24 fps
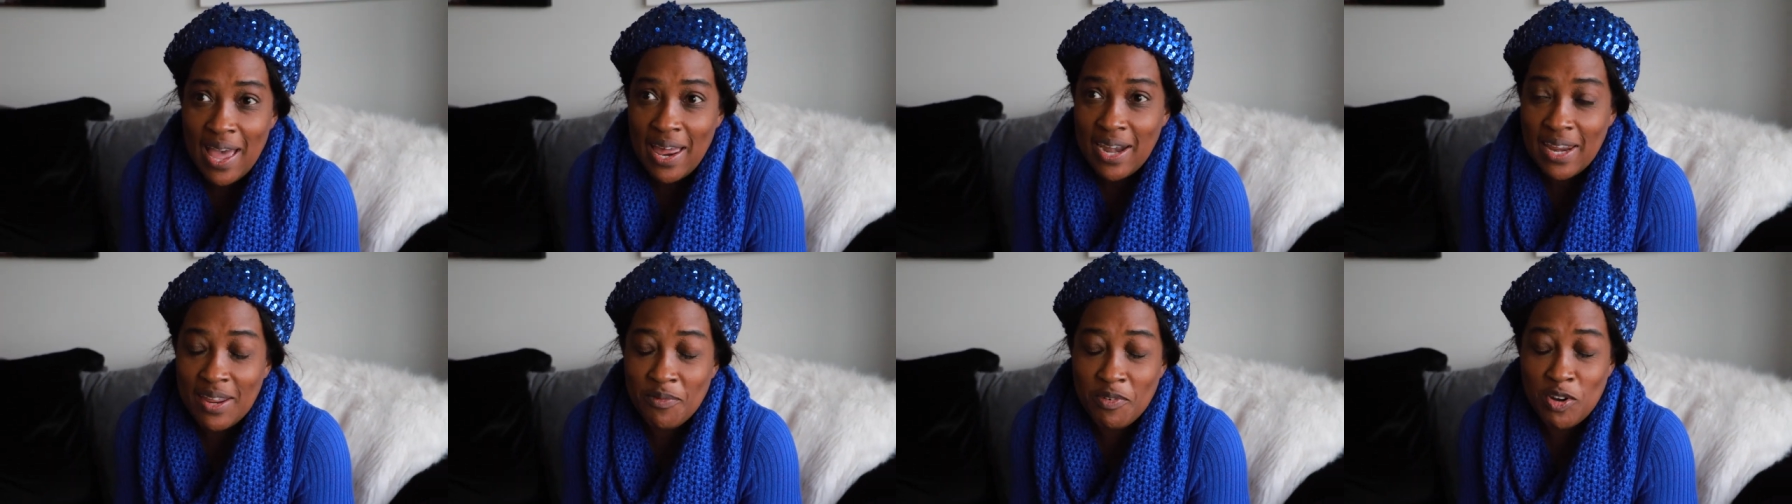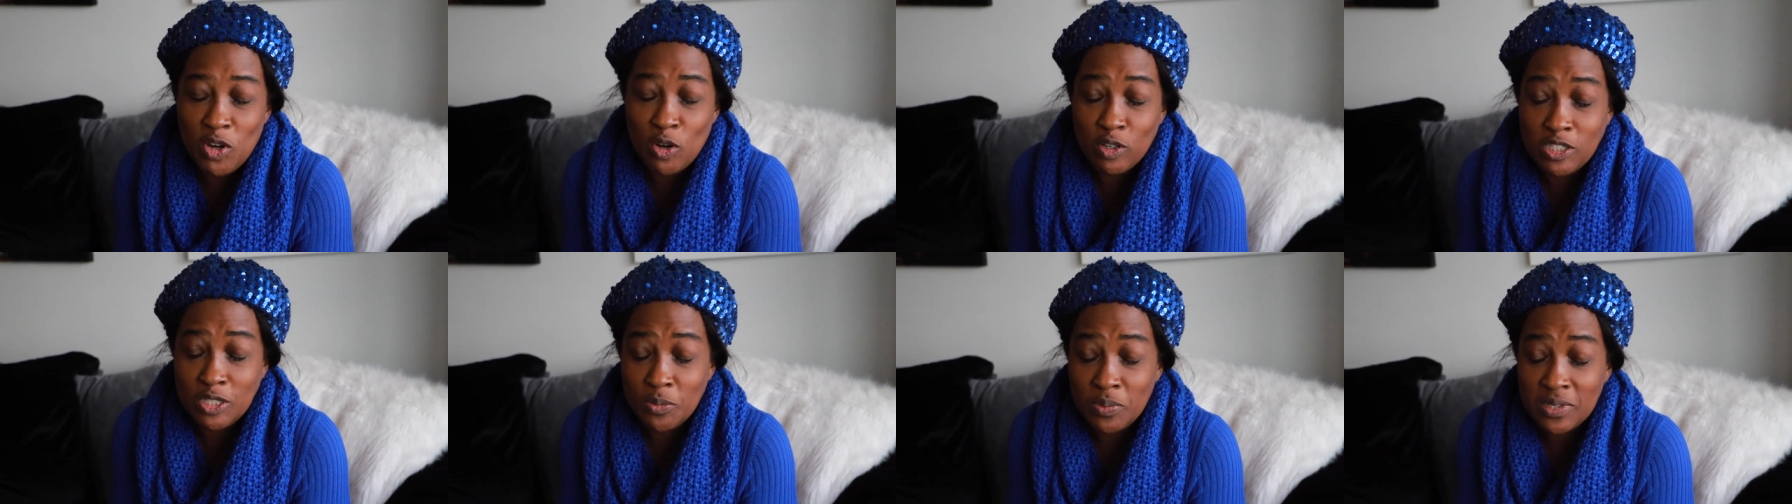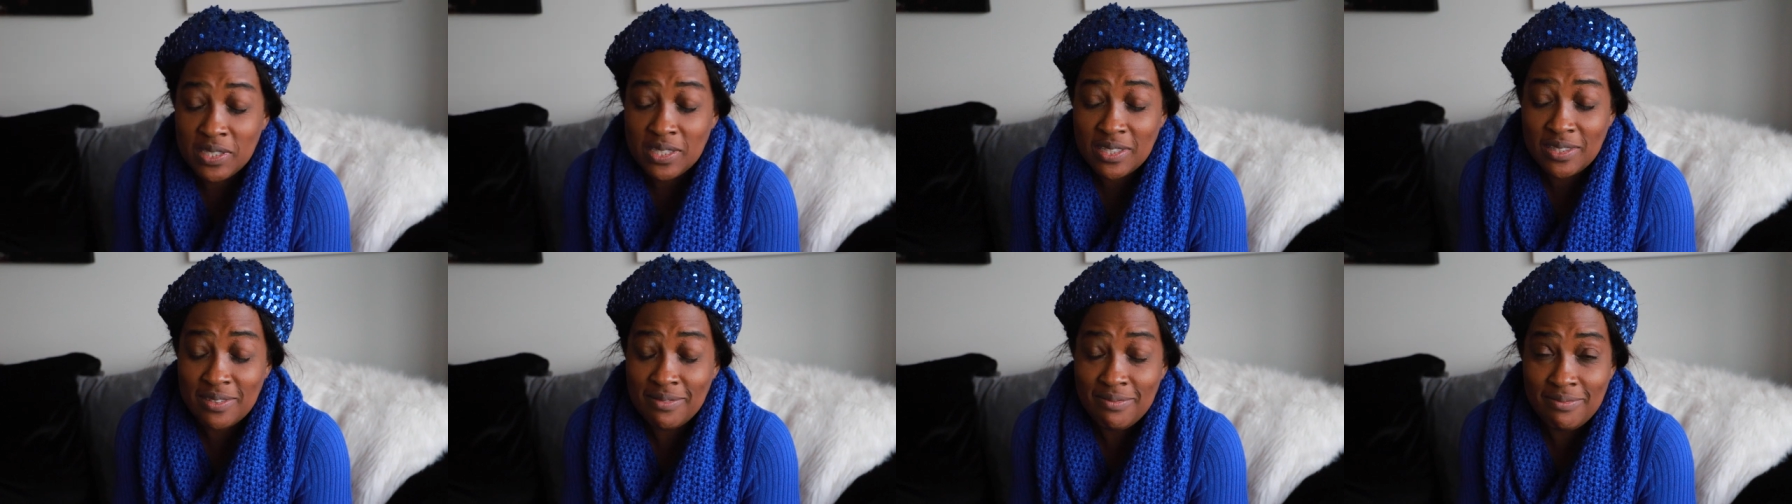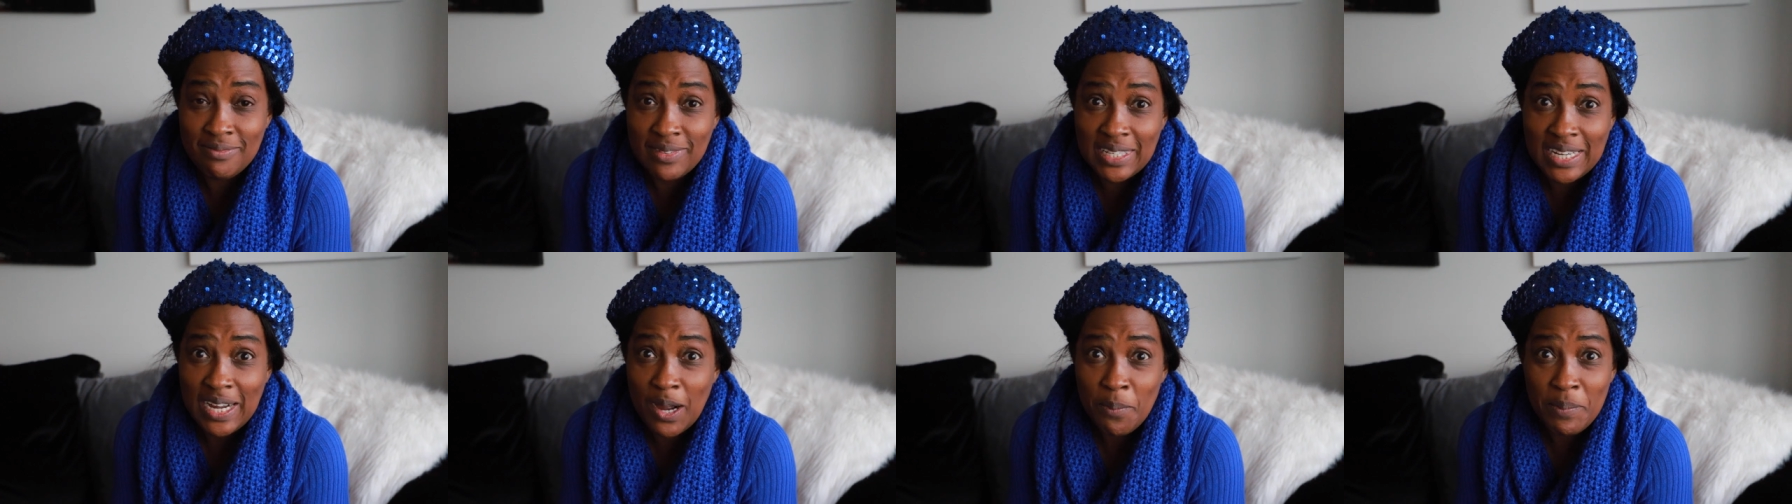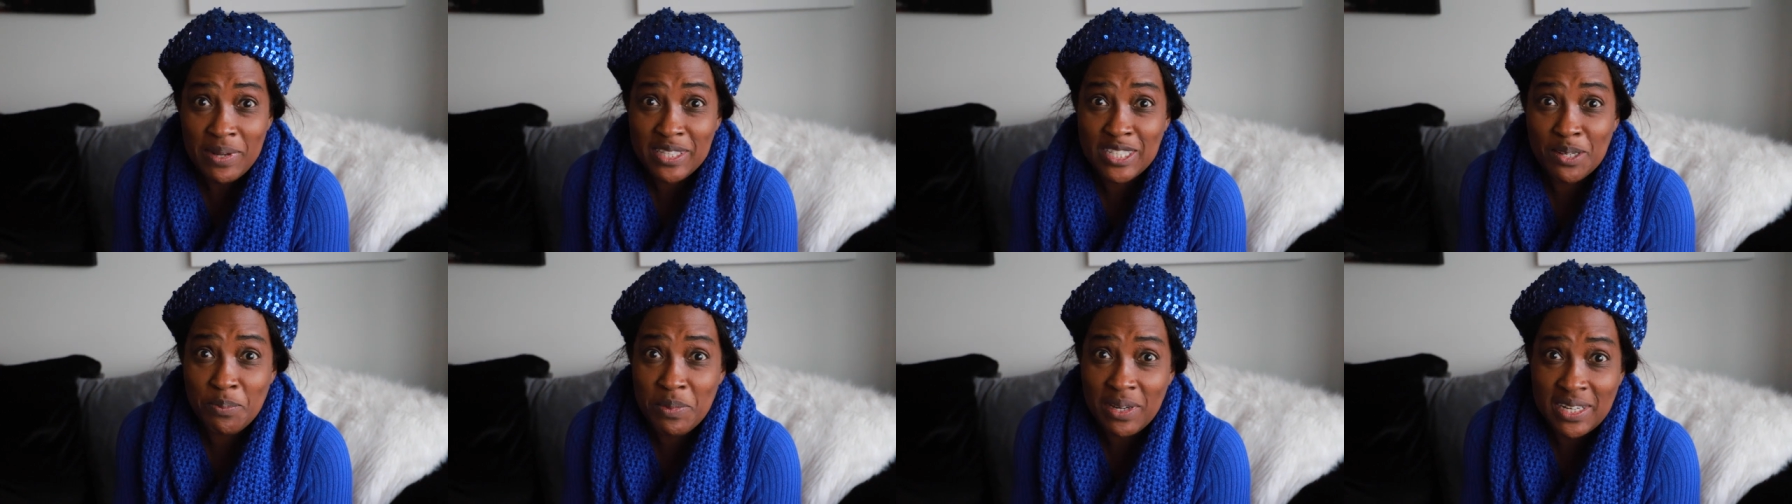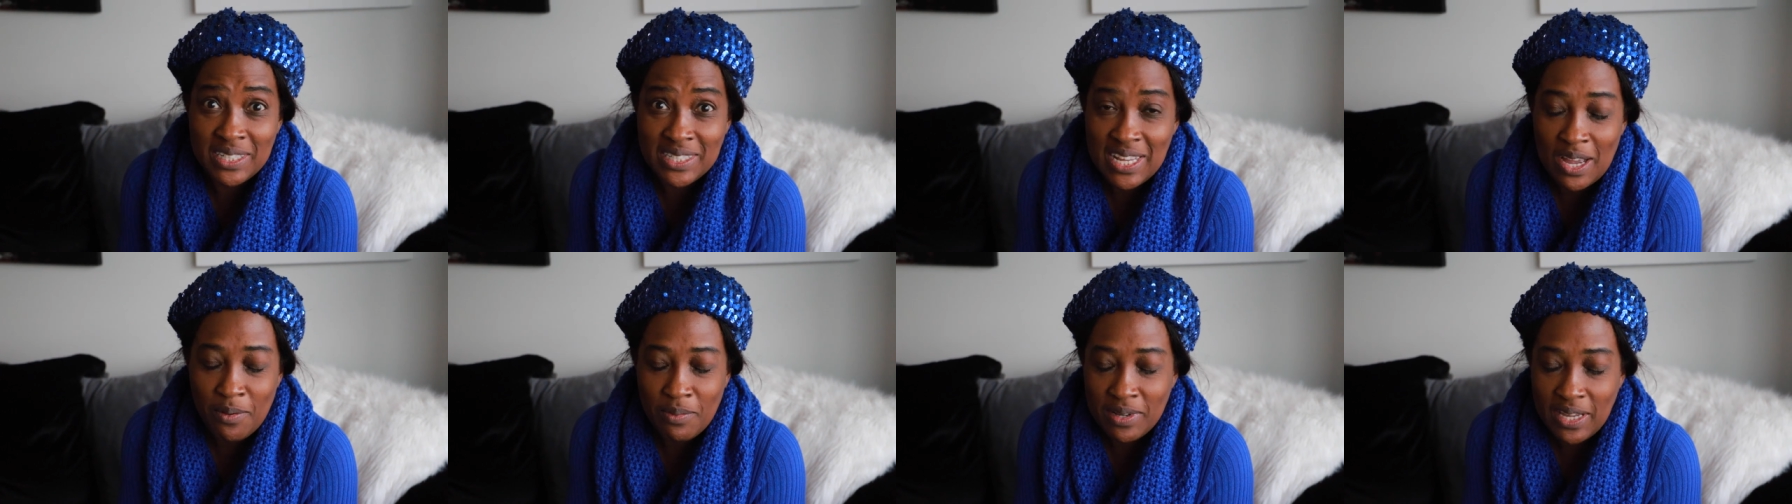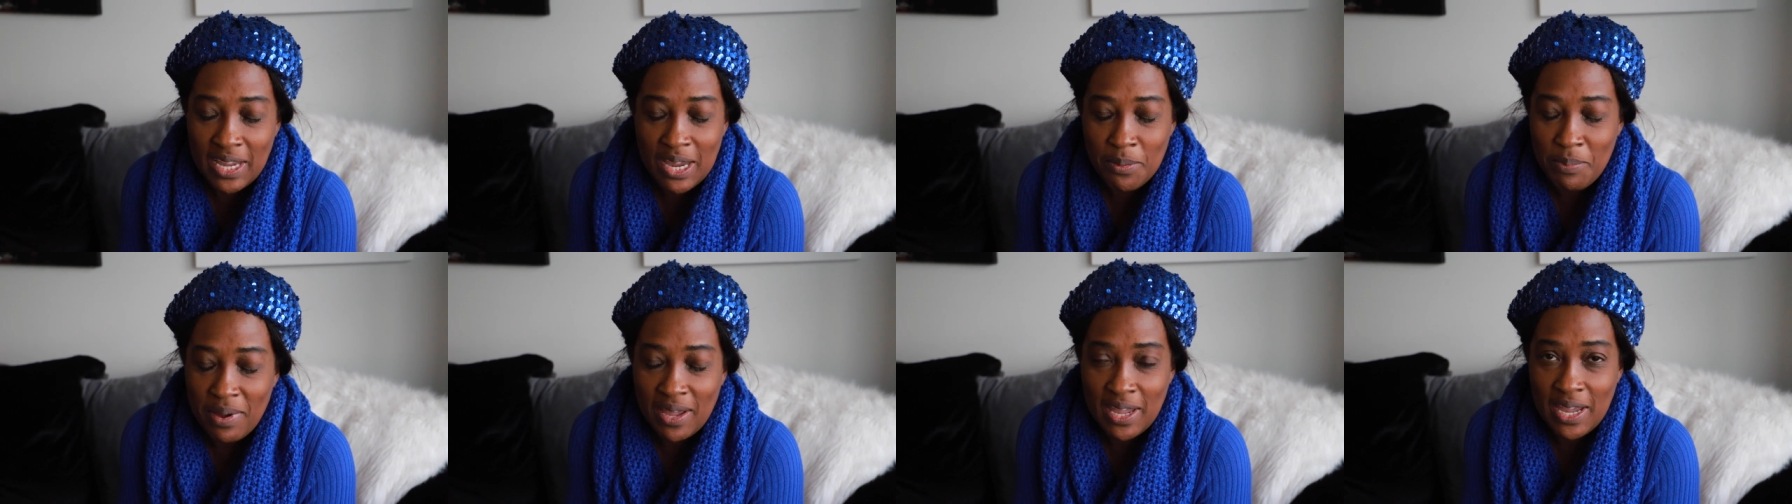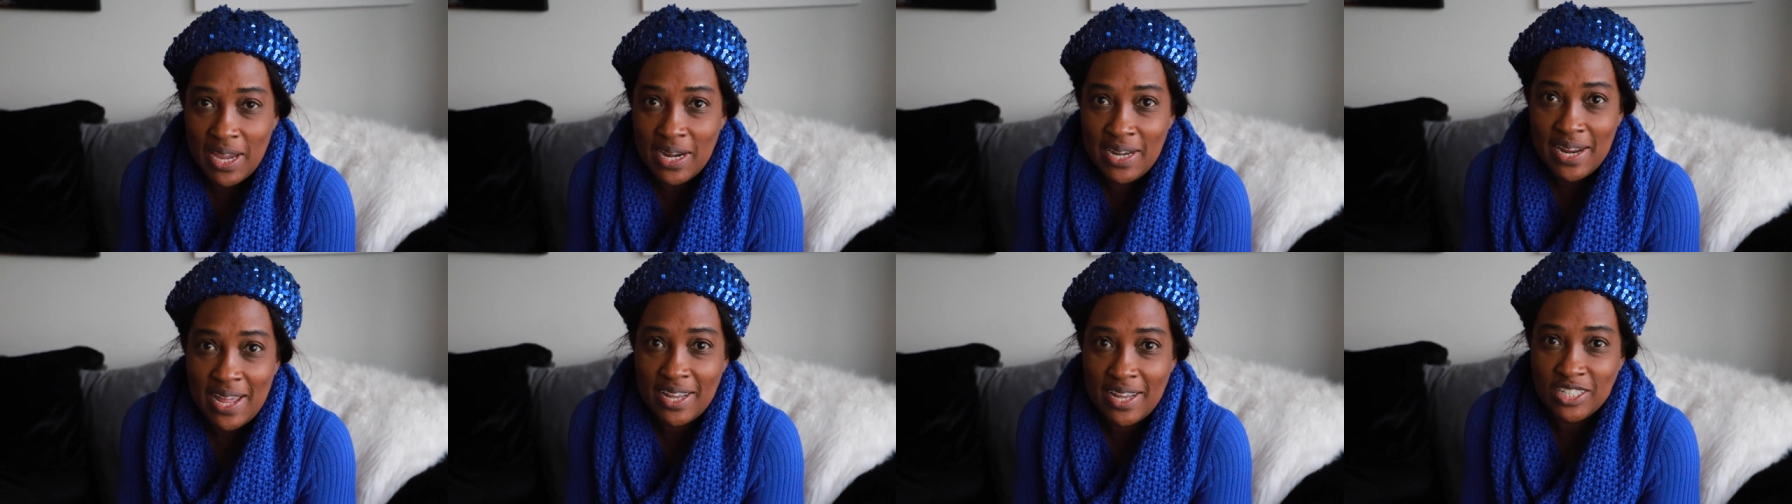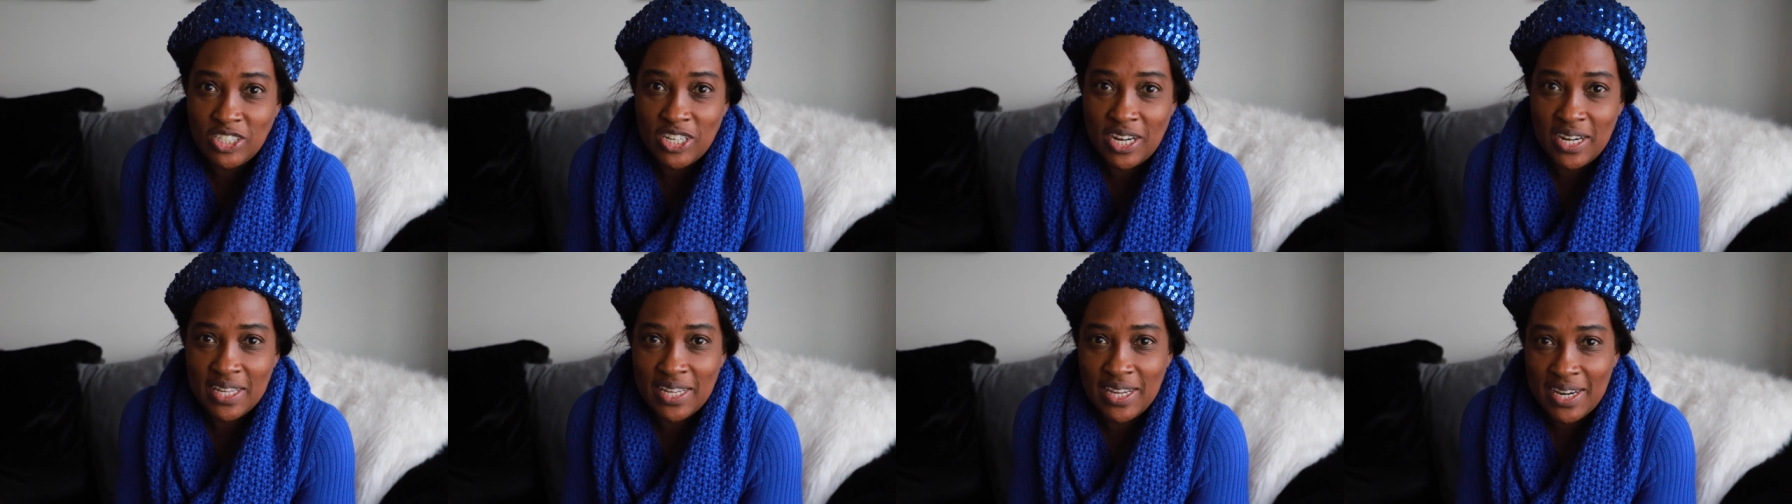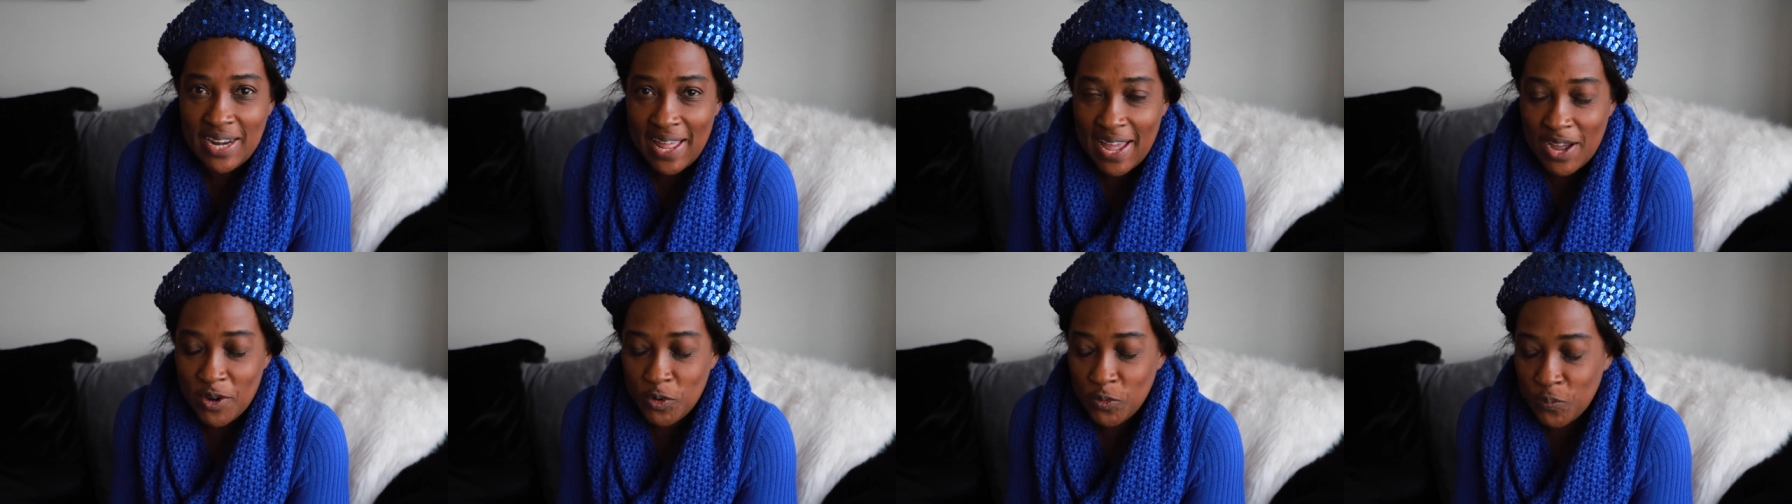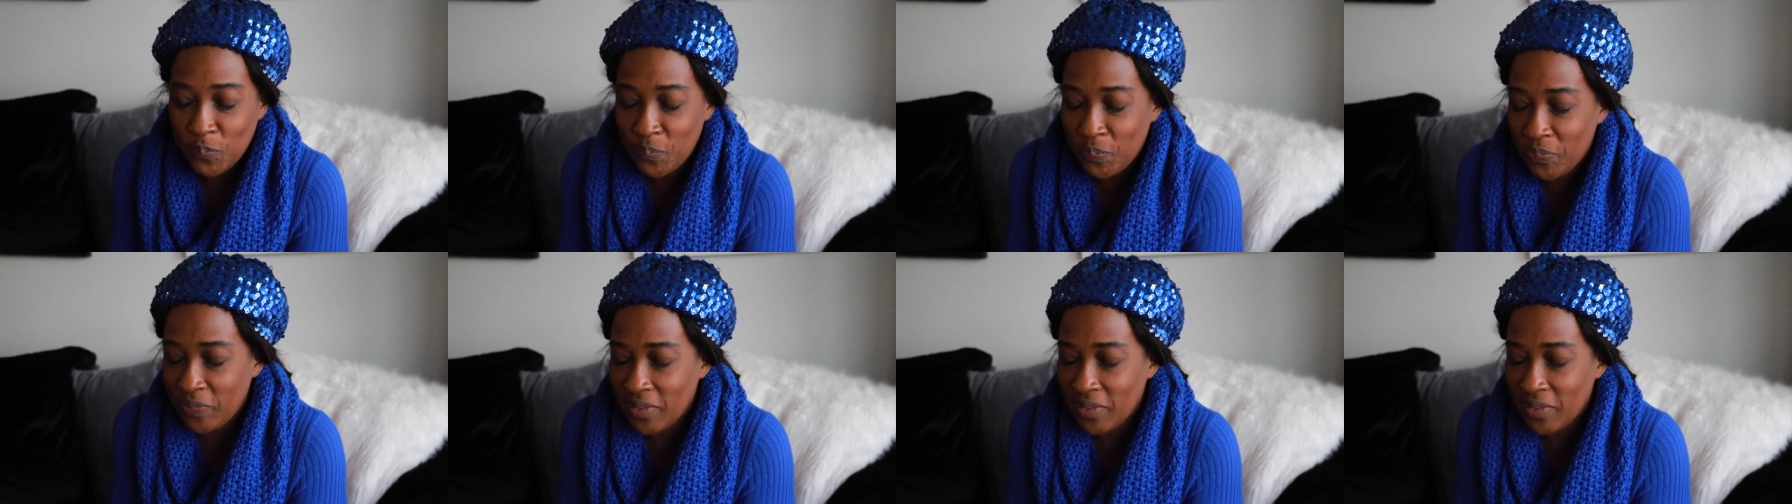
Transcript: I didn't even know she was coming to me because I had my head down trying to get out.